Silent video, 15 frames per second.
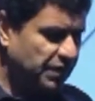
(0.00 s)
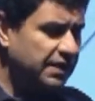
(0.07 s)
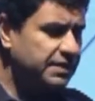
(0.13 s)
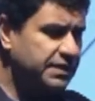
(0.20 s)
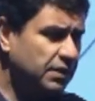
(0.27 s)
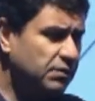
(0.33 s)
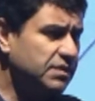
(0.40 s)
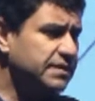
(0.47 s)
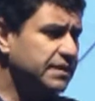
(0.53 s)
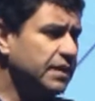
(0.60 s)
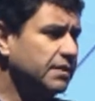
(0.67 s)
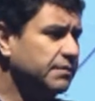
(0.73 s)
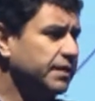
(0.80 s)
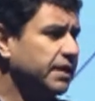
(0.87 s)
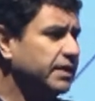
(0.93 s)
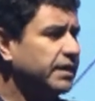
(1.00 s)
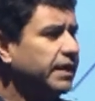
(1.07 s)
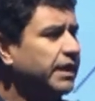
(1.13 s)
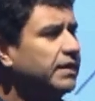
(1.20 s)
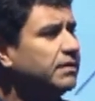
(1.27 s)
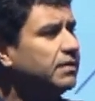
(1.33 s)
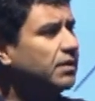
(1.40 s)
SQL Server
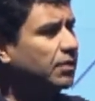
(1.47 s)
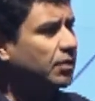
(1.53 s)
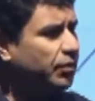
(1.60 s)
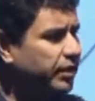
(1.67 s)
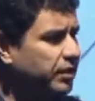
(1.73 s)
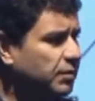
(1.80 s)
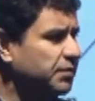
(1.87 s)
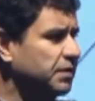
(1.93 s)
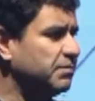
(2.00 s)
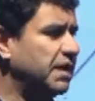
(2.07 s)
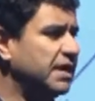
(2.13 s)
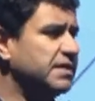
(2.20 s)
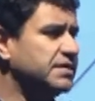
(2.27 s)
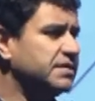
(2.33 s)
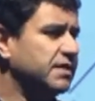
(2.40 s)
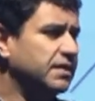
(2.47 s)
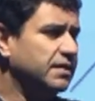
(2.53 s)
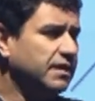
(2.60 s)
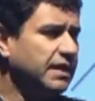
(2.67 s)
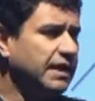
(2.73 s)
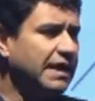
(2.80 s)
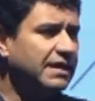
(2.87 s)
and the Query Optimizer
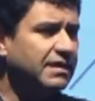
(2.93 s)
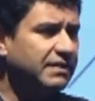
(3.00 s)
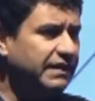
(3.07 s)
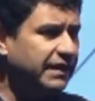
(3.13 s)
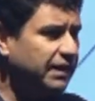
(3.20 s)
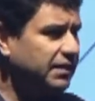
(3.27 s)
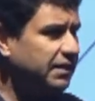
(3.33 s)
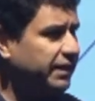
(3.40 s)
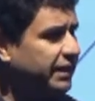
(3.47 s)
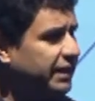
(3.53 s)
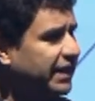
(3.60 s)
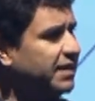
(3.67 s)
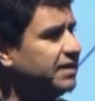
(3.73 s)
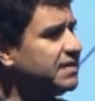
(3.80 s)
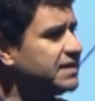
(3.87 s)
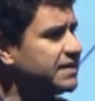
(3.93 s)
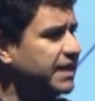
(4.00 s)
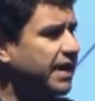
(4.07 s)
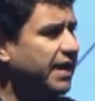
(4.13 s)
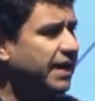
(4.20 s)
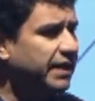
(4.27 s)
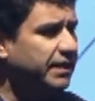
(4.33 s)
are dealing
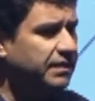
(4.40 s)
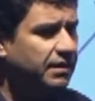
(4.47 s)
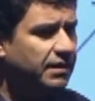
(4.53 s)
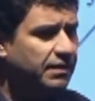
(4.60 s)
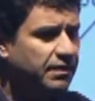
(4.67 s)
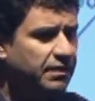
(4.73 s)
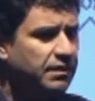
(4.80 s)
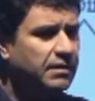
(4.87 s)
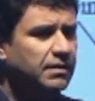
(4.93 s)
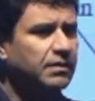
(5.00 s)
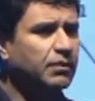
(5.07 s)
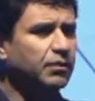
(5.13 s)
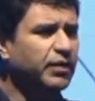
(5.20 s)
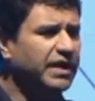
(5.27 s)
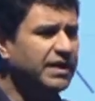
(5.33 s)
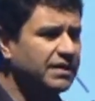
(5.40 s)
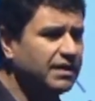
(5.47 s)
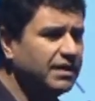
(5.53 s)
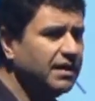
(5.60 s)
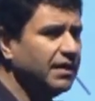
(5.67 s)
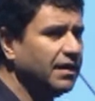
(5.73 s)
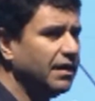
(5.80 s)
inside with
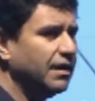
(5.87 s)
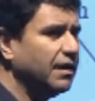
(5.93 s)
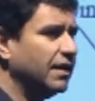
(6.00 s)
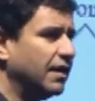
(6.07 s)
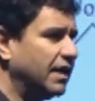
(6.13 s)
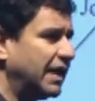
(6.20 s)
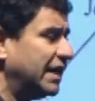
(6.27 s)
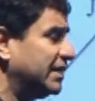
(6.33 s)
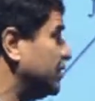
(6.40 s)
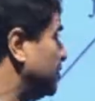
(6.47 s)
a